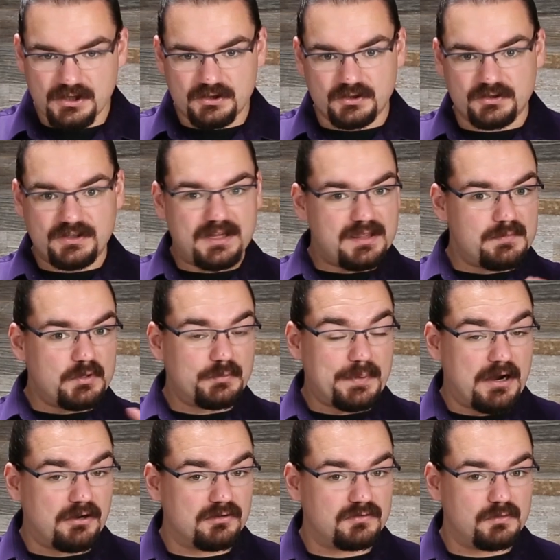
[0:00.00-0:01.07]
So it's not the most
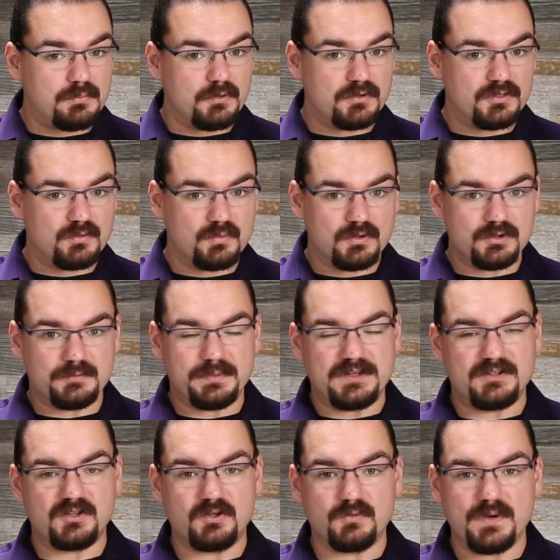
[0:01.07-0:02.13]
powerful board in the world,
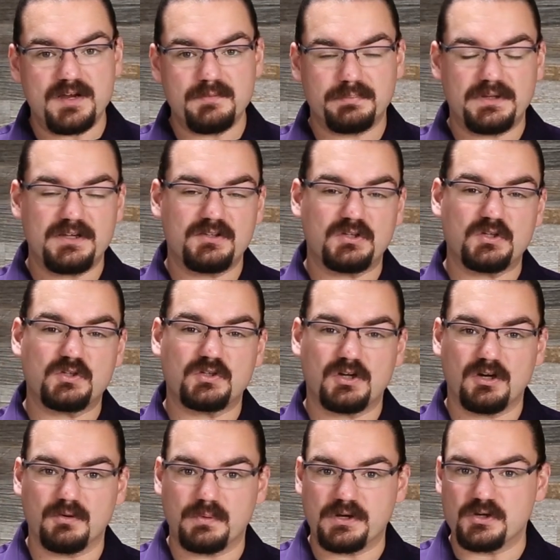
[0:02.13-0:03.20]
but it's a great place to
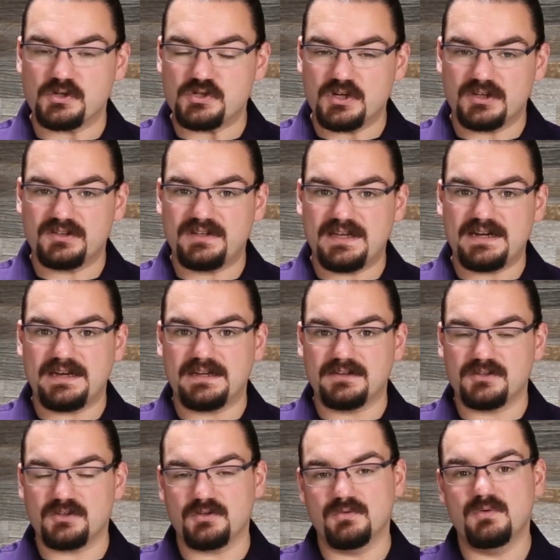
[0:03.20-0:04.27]
start when you're just getting
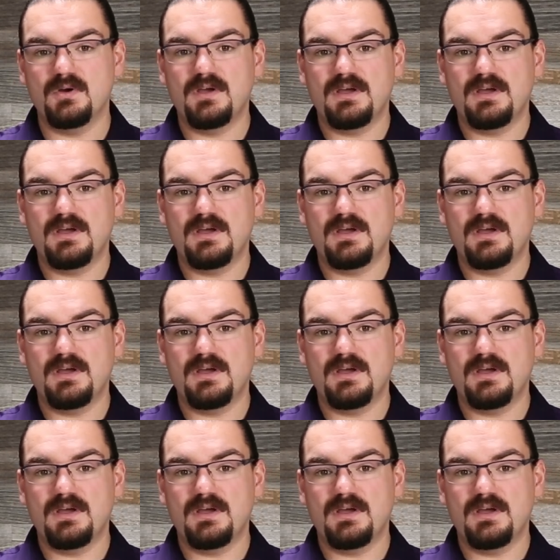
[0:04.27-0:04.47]
into